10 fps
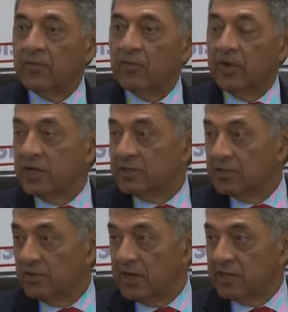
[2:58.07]
Whereas
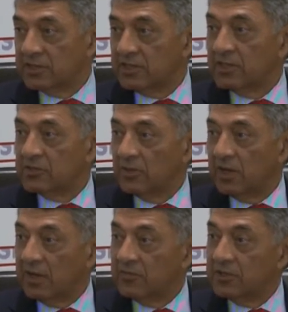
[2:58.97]
in the United States, you'll
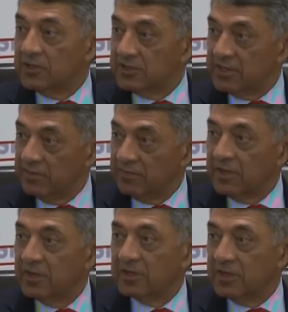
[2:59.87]
have within the same
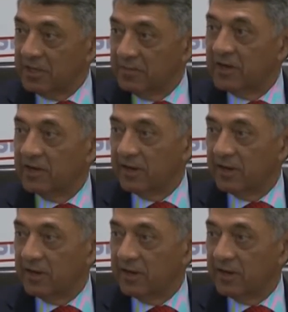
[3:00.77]
period 30 million